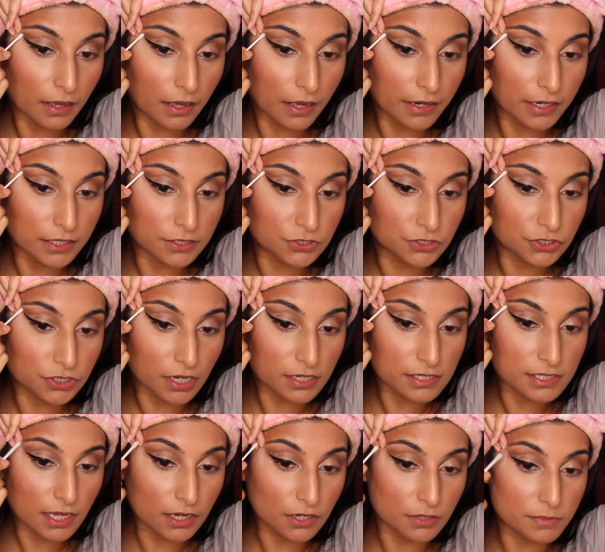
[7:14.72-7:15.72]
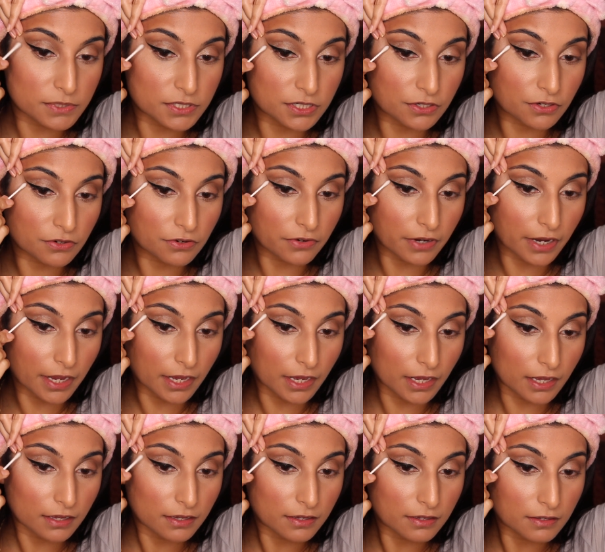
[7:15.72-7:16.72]
And it just helps to
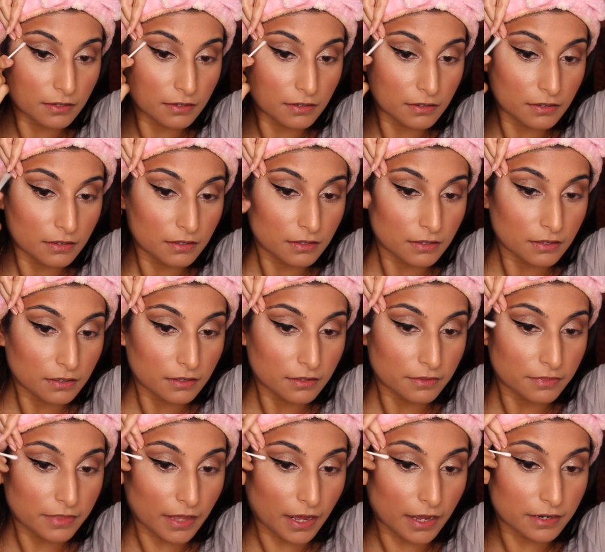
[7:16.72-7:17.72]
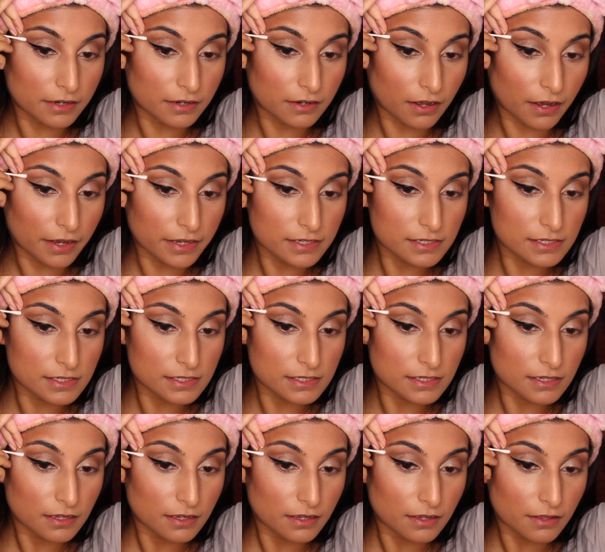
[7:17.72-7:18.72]
create that
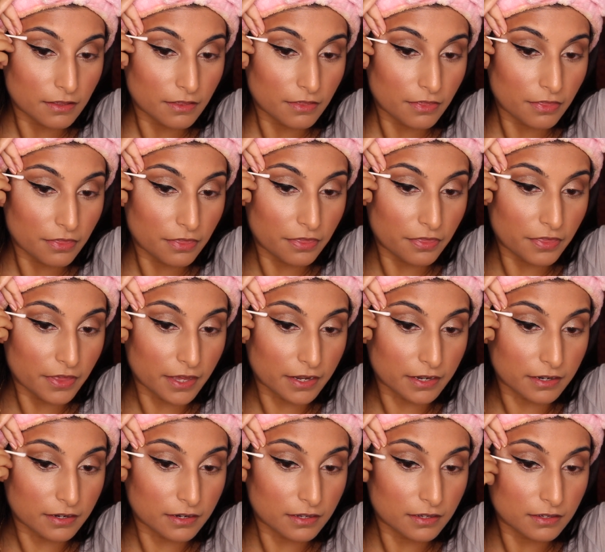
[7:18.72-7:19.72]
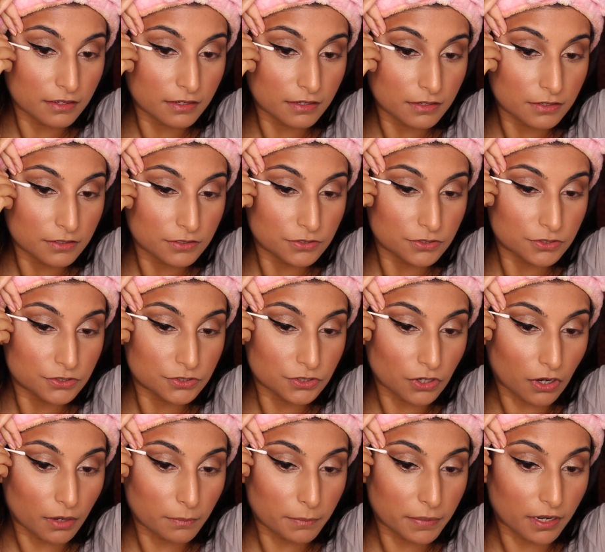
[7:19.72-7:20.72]
nice, thin,
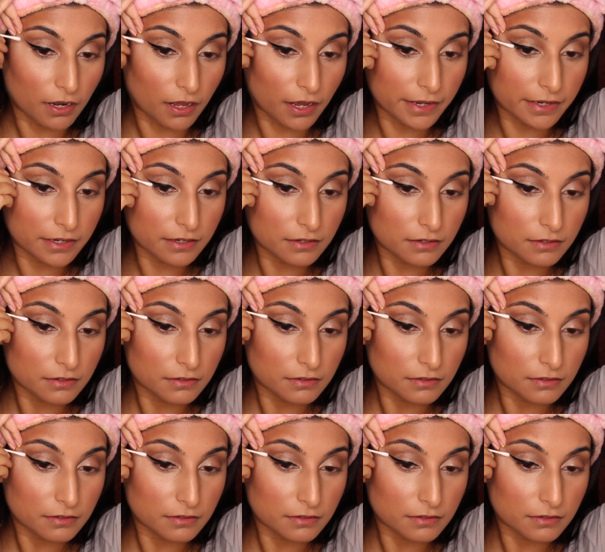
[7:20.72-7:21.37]
sharp line.